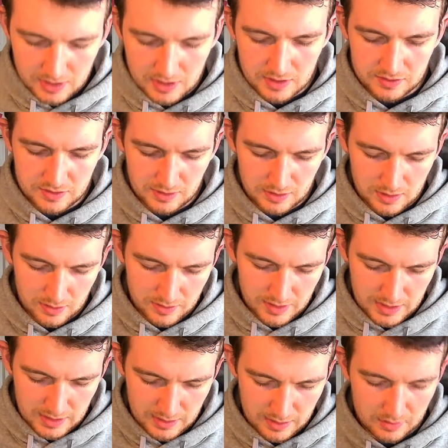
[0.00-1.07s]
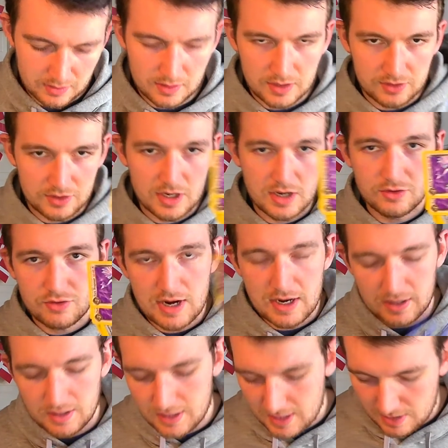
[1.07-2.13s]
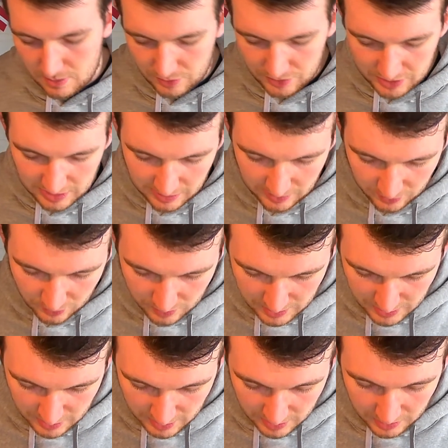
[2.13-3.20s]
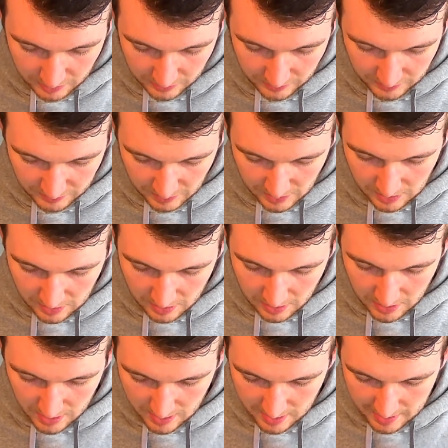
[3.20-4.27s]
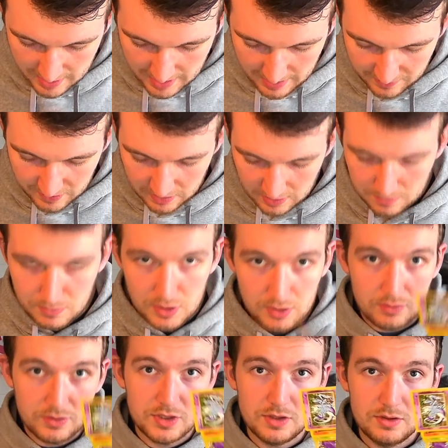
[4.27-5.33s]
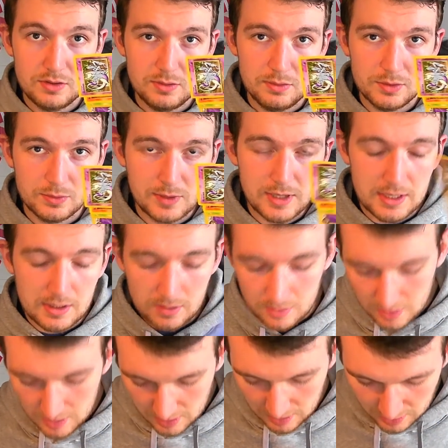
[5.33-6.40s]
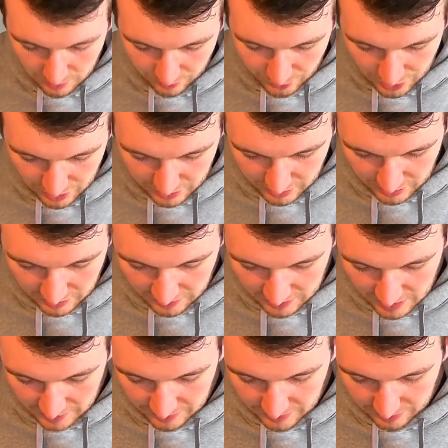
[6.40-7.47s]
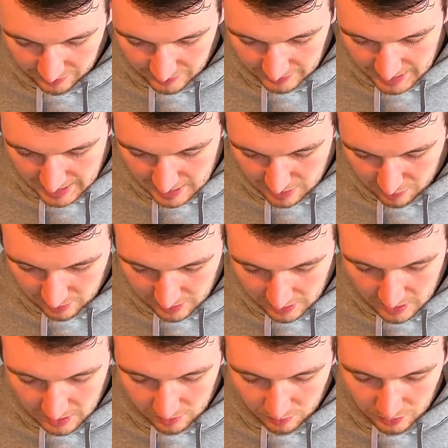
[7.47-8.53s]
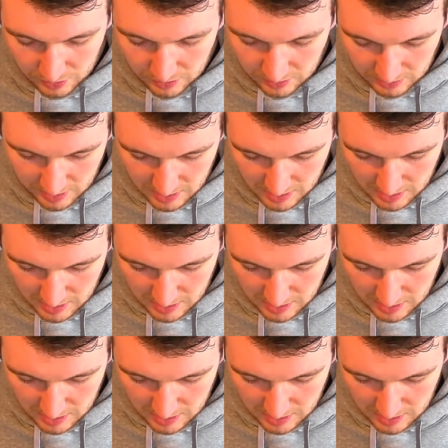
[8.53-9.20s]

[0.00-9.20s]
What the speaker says: cards including like Dark Dragonair, which I think is quite nice. I have a Mewtwo as well, and I'm showing you these cards upside down. But